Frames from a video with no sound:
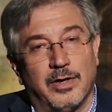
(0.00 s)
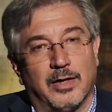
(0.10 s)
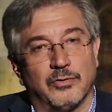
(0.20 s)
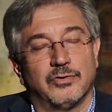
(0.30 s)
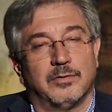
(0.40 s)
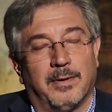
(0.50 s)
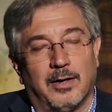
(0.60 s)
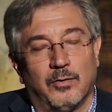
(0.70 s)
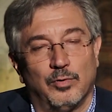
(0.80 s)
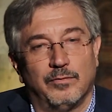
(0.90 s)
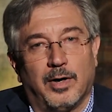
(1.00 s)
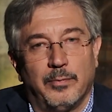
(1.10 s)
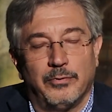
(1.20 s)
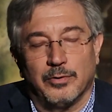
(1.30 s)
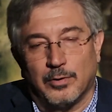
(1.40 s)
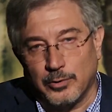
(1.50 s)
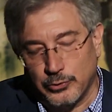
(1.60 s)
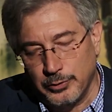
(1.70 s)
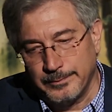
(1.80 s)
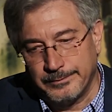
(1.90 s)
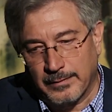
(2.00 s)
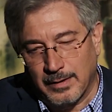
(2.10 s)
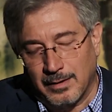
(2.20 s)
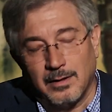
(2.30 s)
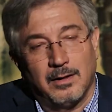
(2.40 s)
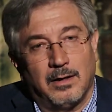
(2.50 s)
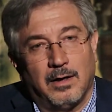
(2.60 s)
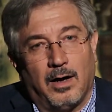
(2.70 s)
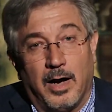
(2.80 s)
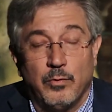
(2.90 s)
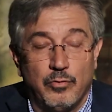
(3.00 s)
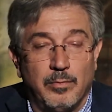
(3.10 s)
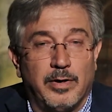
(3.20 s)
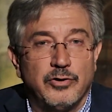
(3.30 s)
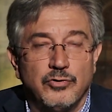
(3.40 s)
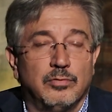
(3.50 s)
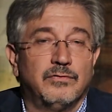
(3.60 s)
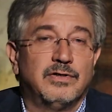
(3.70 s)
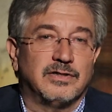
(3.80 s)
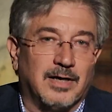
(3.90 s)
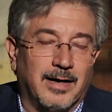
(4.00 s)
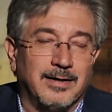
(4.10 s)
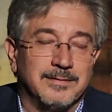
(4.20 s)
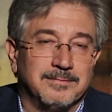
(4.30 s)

doubts the power of popular culture, I would remind you of this guy.